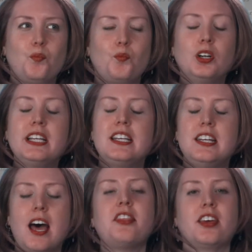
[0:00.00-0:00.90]
Really
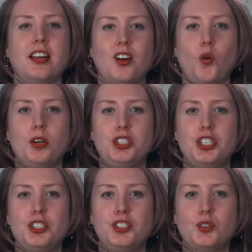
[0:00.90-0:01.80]
nothing,
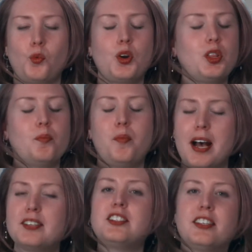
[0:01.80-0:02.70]
which is one of the
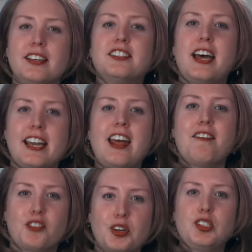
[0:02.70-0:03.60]
best things that I could
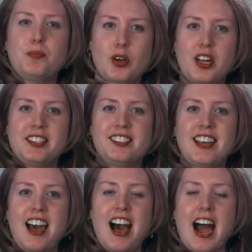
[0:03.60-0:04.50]
ever experience.
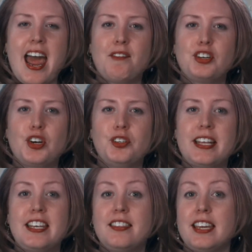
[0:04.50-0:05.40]
I haven't heard
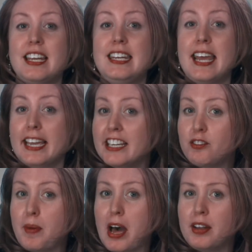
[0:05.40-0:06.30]
anything
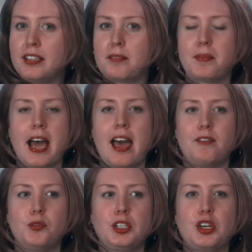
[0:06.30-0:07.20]
negative about it. I
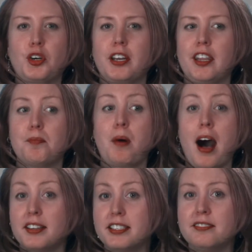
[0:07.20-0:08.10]
haven't really heard anything
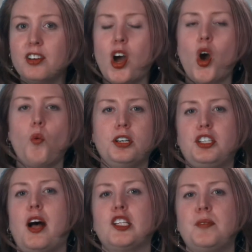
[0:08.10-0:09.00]
positive,
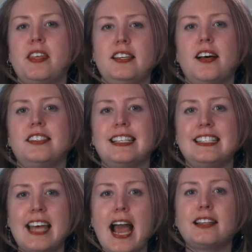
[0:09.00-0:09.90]
which tells me that it does
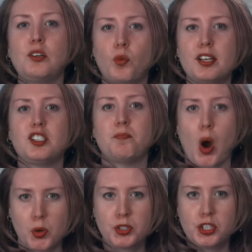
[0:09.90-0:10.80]
exactly what it's
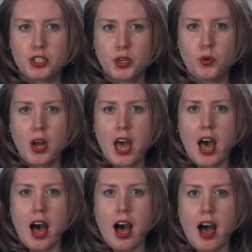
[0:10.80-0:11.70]
supposed to do.
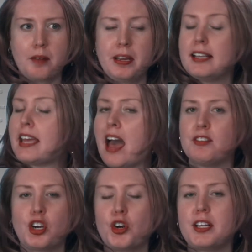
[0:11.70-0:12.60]
And because I
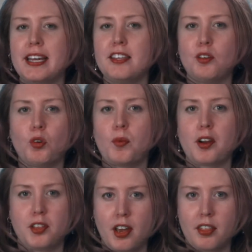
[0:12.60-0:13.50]
haven't heard anything one way
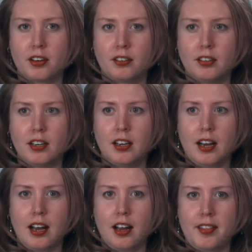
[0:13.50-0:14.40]
or the other,
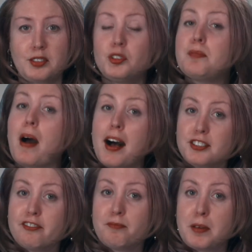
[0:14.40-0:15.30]
that's really
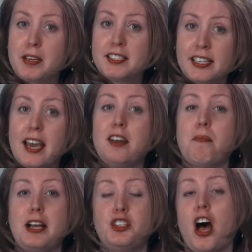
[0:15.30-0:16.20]
positive for me because, again,
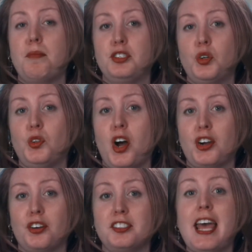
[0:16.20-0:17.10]
my job is no
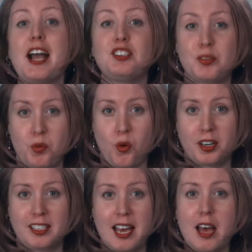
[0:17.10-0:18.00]
longer tech
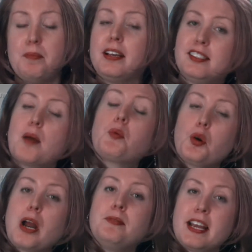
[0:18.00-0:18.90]
support because that
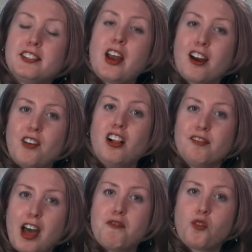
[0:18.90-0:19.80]
program takes care of all
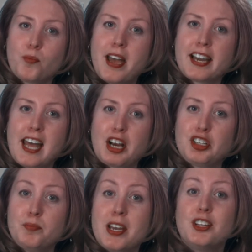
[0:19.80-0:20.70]
of that for me. I can
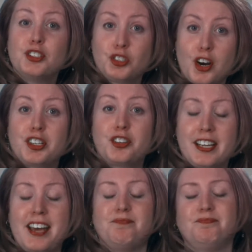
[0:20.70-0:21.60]
actually be an instructor
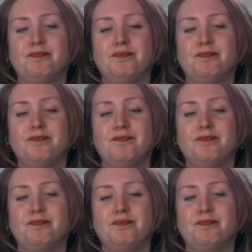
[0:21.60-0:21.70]
again.